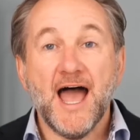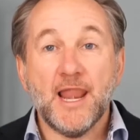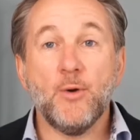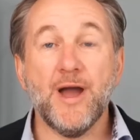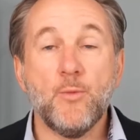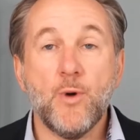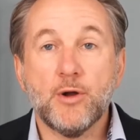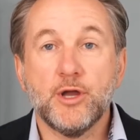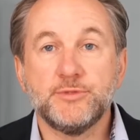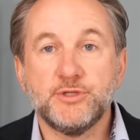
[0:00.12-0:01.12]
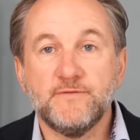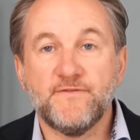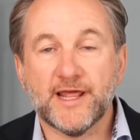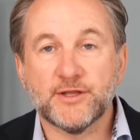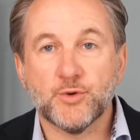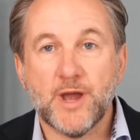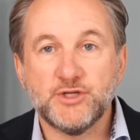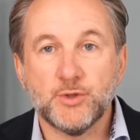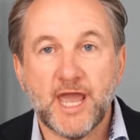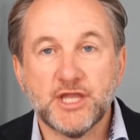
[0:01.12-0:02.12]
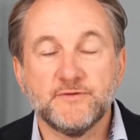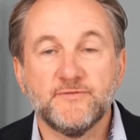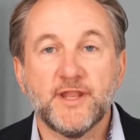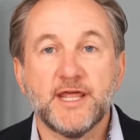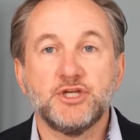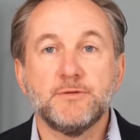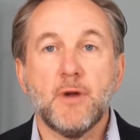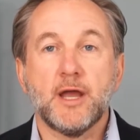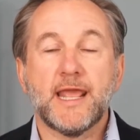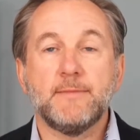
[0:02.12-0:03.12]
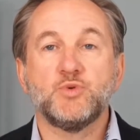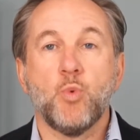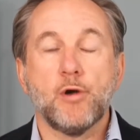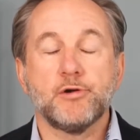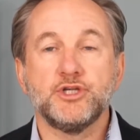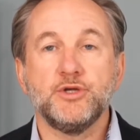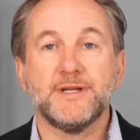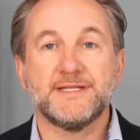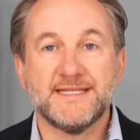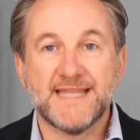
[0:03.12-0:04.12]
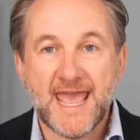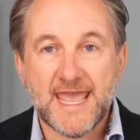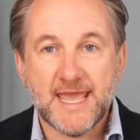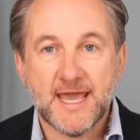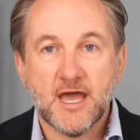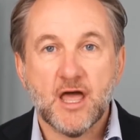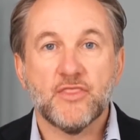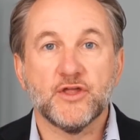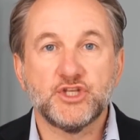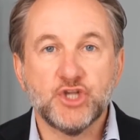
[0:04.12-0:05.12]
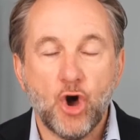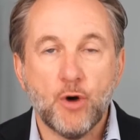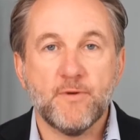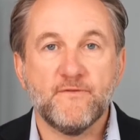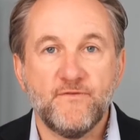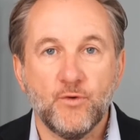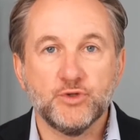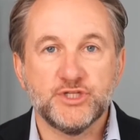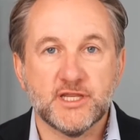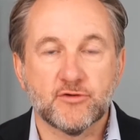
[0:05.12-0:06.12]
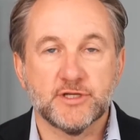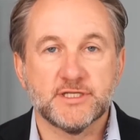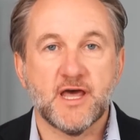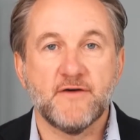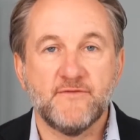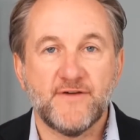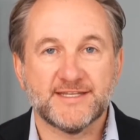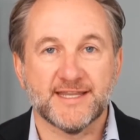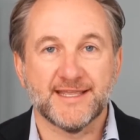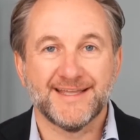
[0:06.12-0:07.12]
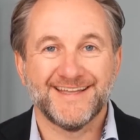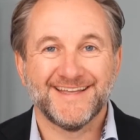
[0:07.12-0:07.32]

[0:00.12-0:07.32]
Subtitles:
Hello and welcome to Financial Education for the Nation. My name's Warren Shute, and today, the top 4 secrets of investing.